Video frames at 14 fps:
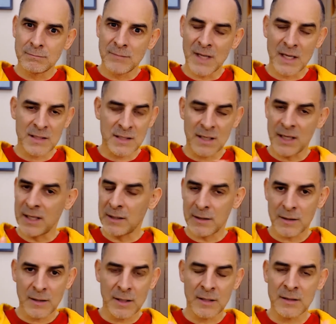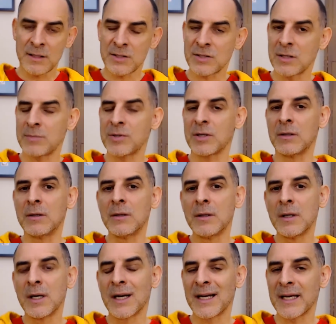There's a link in the description.
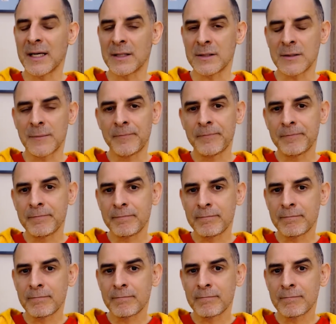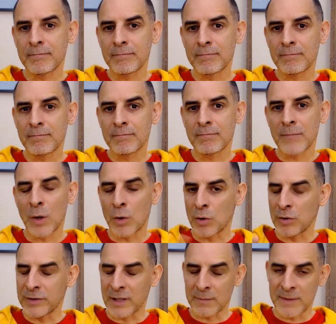Click it. Or
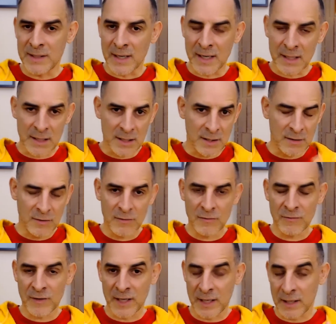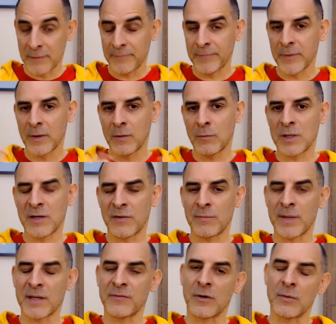contact me directly via whatever
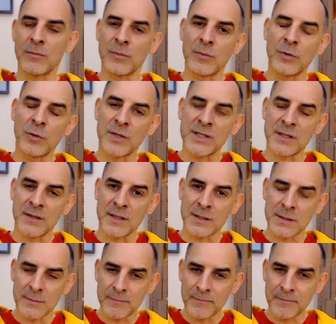platform you're watching this.